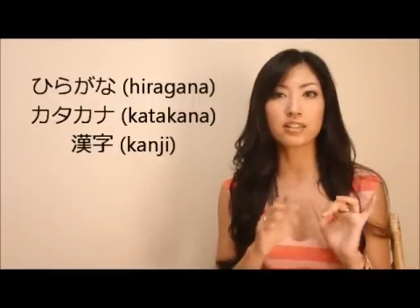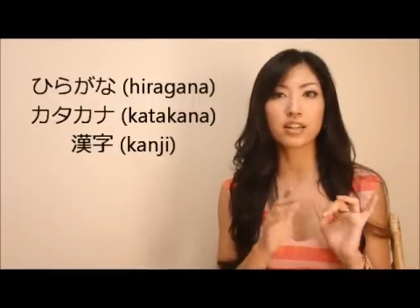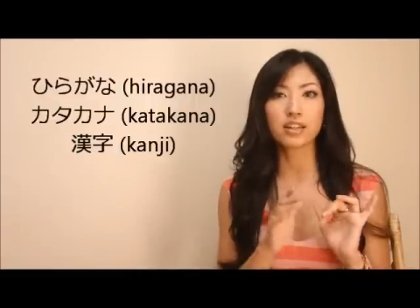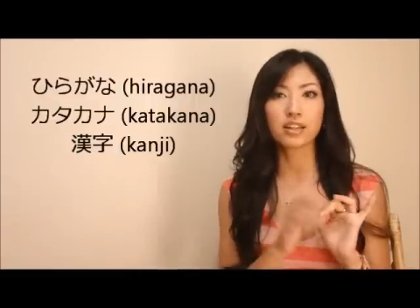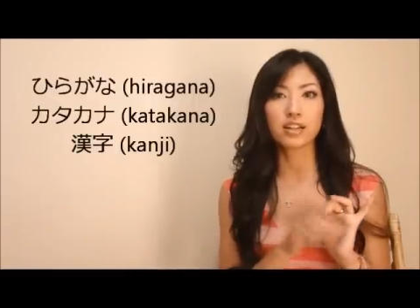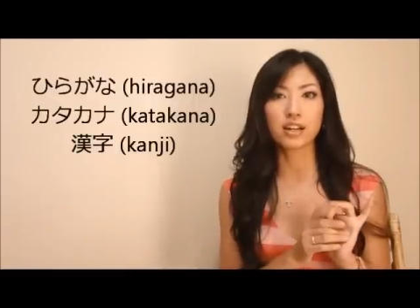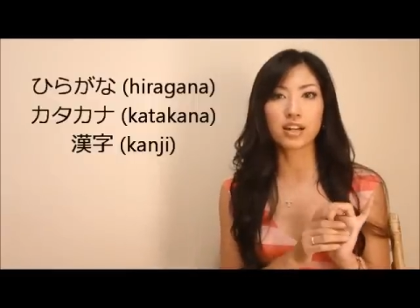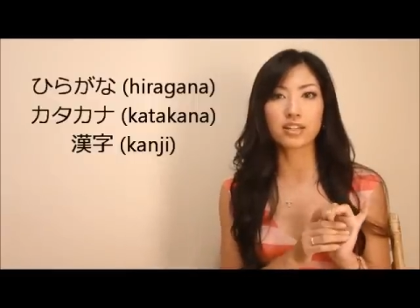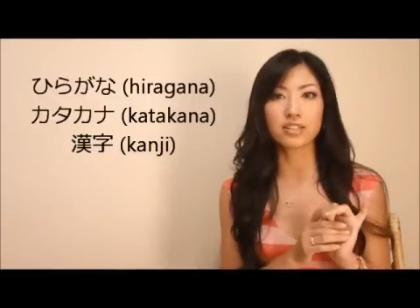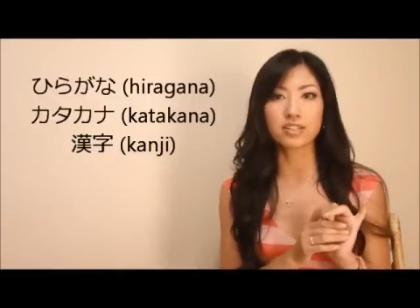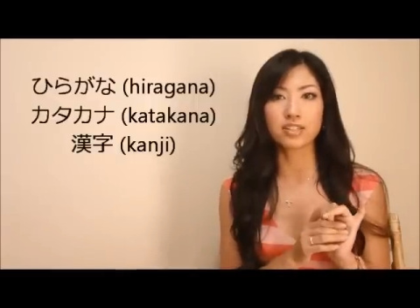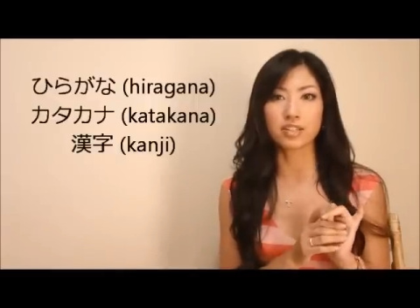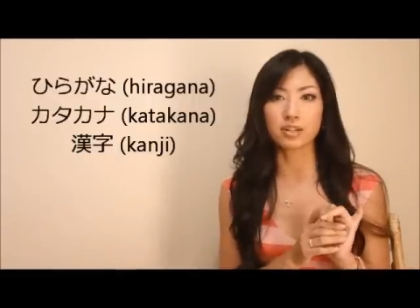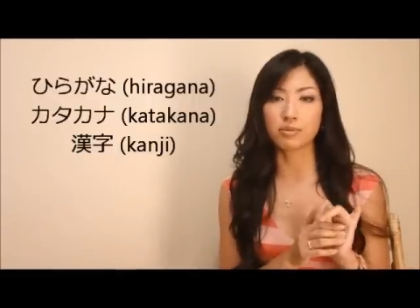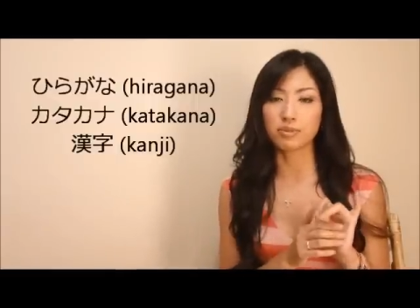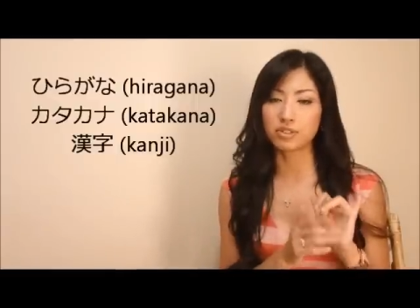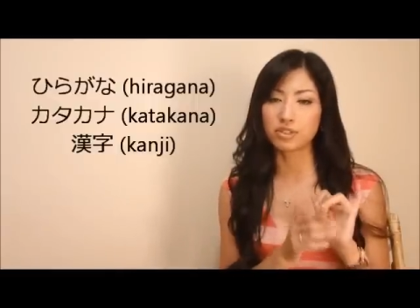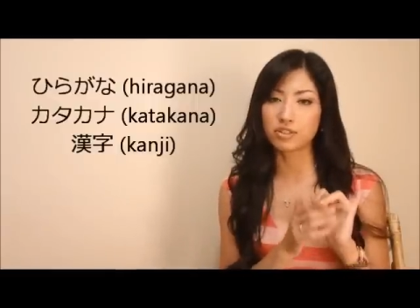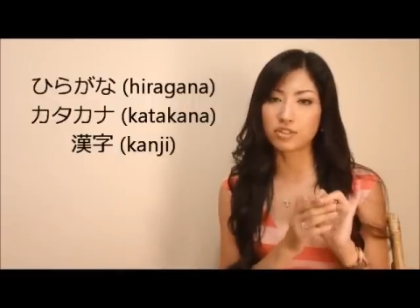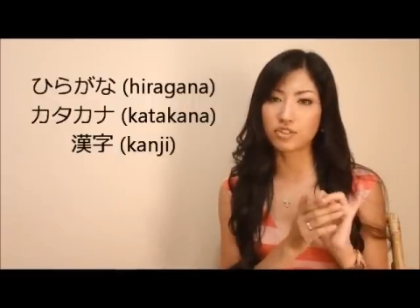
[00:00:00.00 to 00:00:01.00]
and kanji,
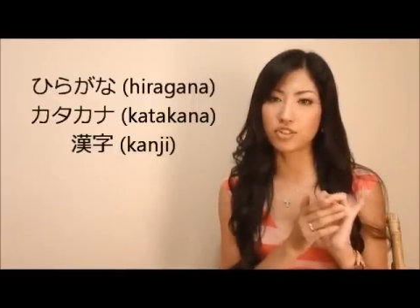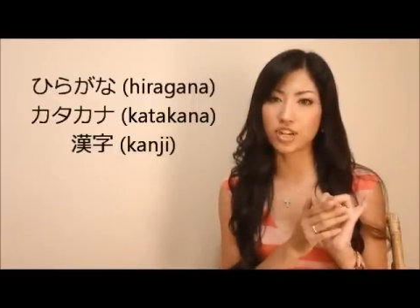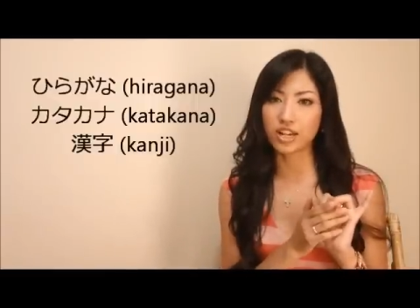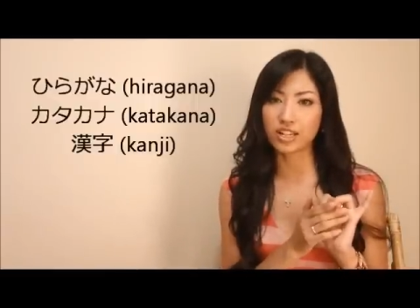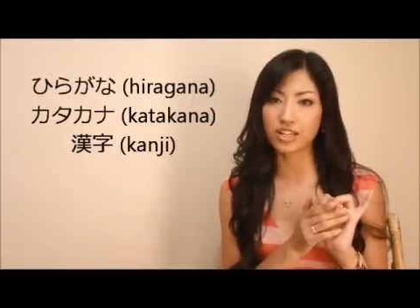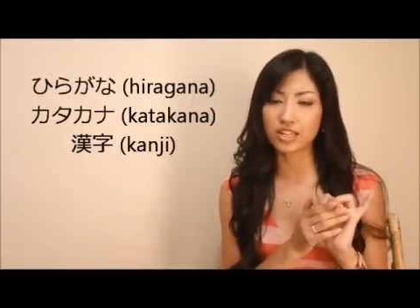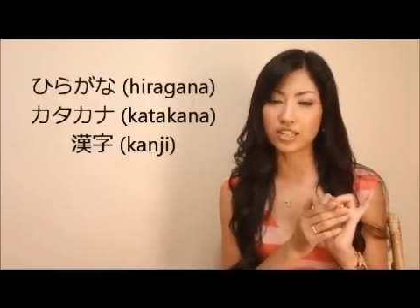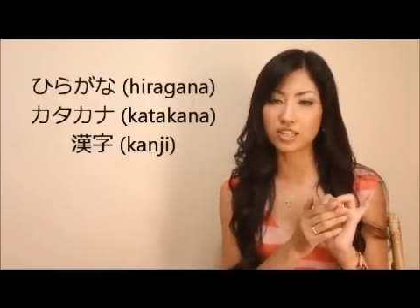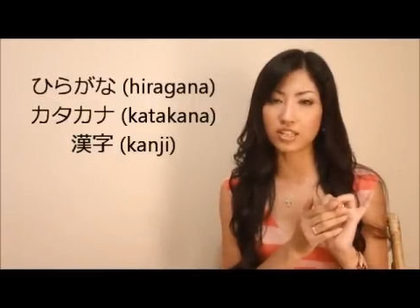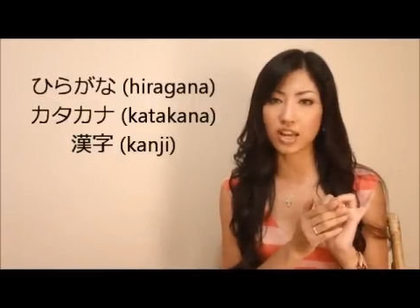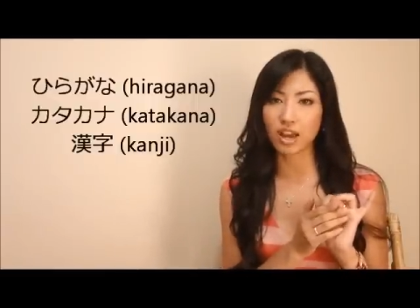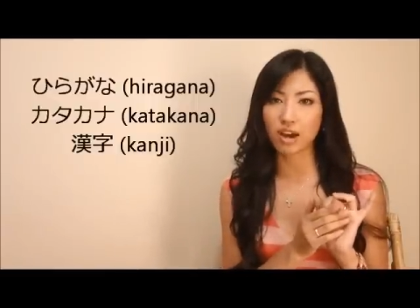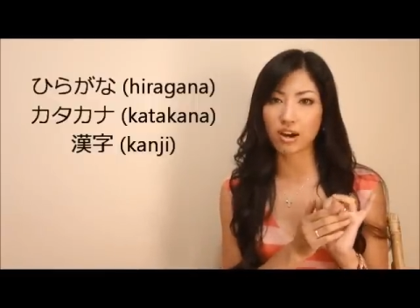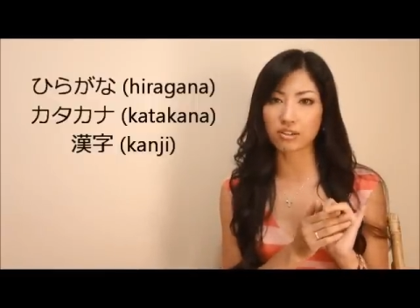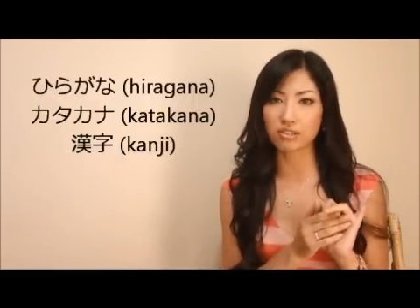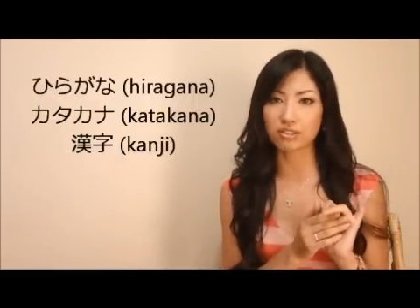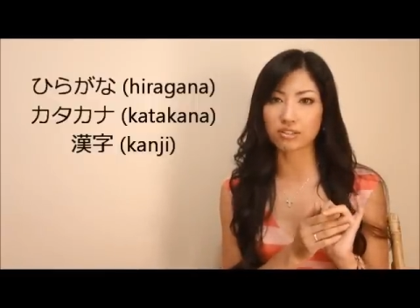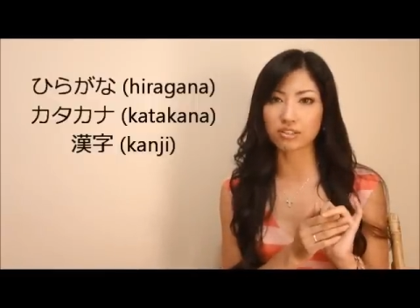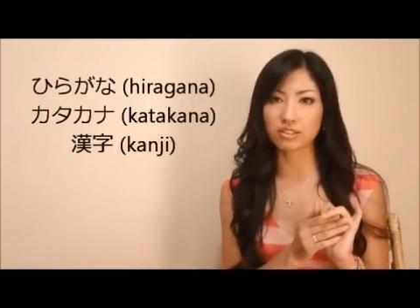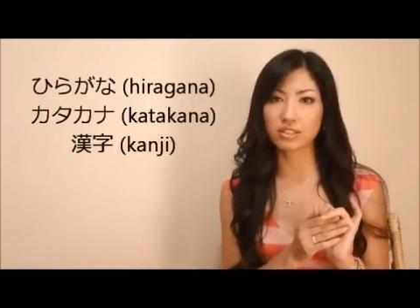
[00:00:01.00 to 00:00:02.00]
which is Chinese
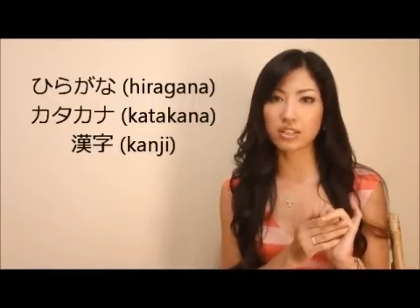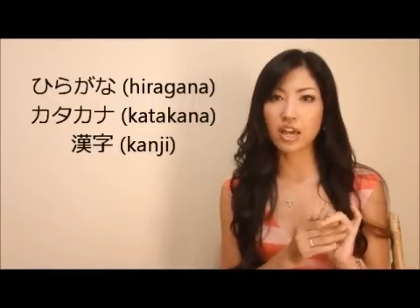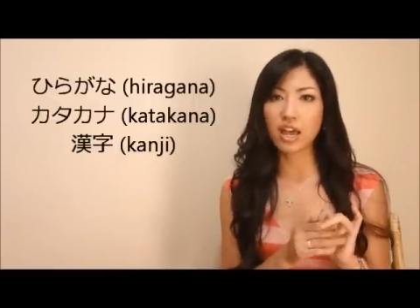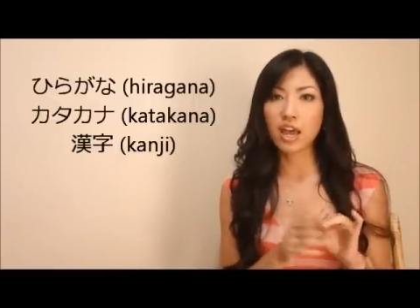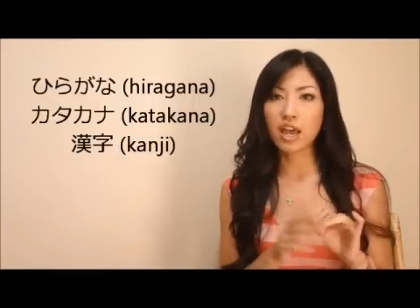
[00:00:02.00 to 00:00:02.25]
characters.